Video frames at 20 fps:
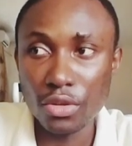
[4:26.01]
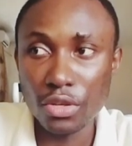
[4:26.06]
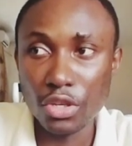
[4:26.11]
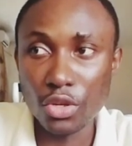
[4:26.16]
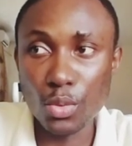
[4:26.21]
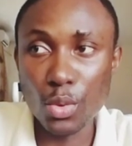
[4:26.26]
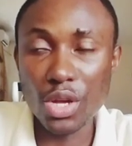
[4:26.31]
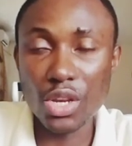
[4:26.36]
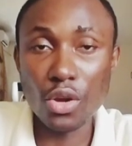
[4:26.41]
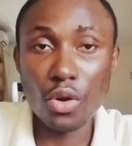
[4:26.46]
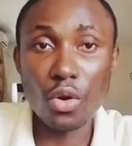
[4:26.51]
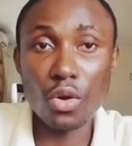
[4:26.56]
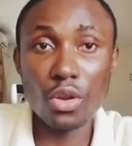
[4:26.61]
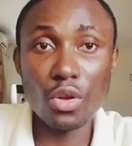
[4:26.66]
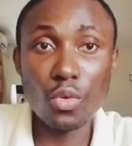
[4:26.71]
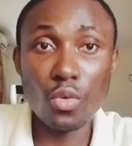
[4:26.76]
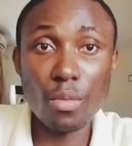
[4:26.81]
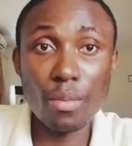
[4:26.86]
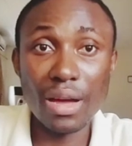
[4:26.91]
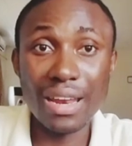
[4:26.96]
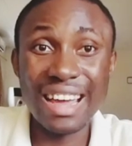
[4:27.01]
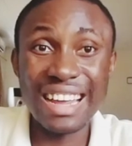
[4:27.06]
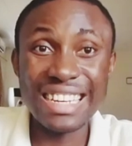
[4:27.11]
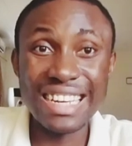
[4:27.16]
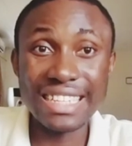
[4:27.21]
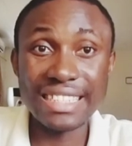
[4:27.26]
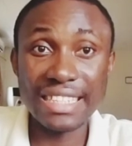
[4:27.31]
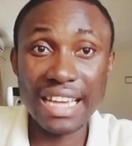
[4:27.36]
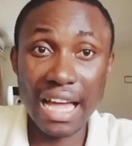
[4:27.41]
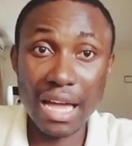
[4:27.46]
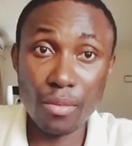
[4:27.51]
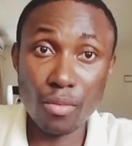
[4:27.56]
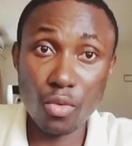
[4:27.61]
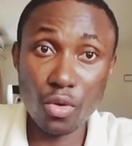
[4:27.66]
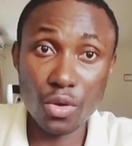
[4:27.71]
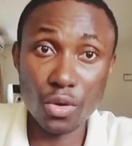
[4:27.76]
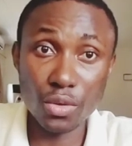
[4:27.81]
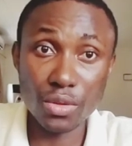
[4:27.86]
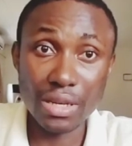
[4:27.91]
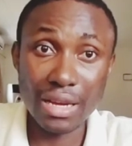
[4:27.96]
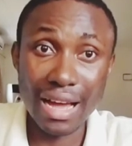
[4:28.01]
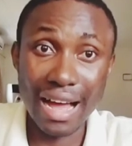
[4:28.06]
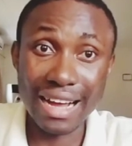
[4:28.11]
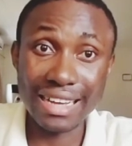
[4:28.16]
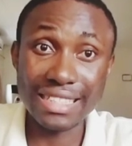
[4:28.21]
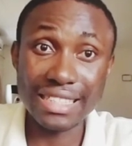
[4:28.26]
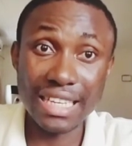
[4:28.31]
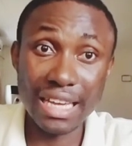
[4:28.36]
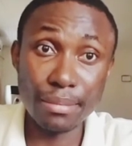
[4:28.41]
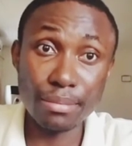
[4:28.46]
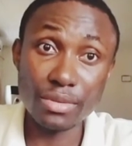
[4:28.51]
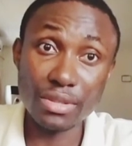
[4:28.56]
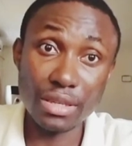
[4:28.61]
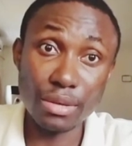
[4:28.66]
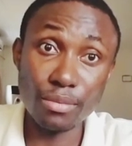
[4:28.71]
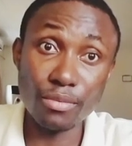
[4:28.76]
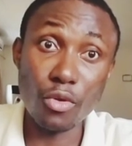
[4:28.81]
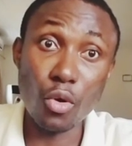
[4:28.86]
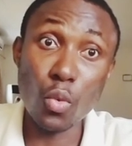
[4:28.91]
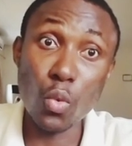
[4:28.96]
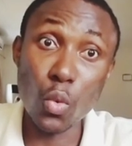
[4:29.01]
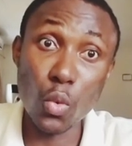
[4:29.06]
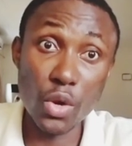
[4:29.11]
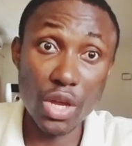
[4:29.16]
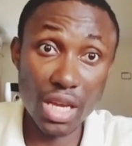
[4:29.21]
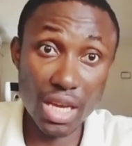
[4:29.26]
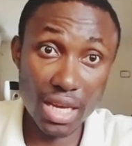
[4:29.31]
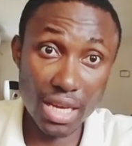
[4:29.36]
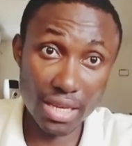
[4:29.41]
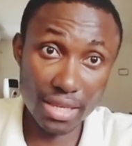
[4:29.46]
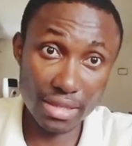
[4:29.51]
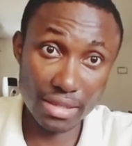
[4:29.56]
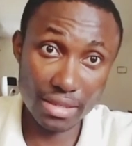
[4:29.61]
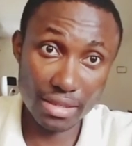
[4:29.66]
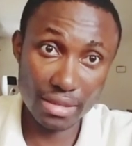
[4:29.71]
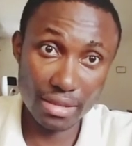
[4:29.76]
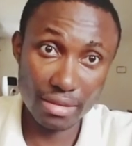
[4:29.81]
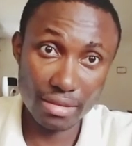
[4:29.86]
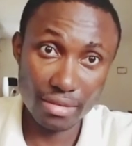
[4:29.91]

you were the only woman at that time who could accept him for who he is